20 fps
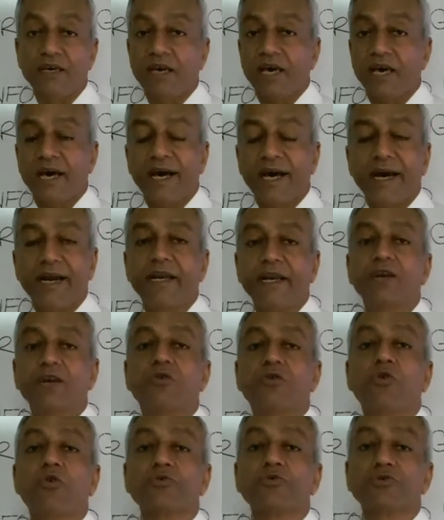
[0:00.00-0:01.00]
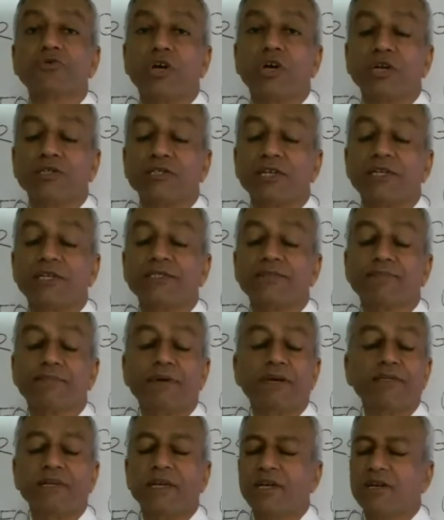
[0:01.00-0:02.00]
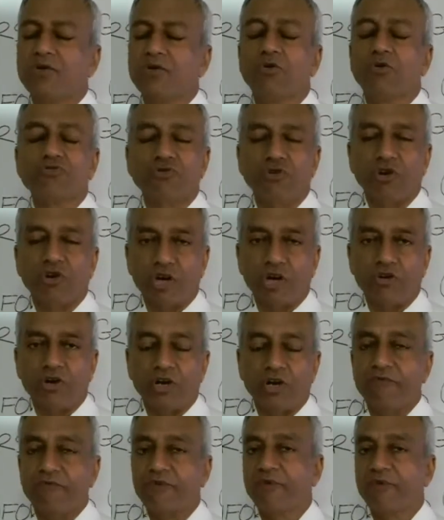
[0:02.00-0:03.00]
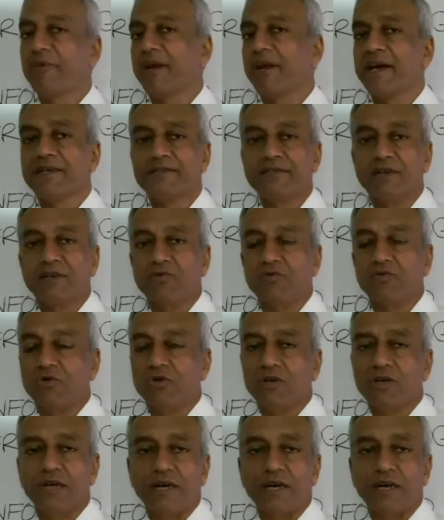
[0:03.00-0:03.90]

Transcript: and it goes on, shin splits, and it goes on and on. Everybody has their own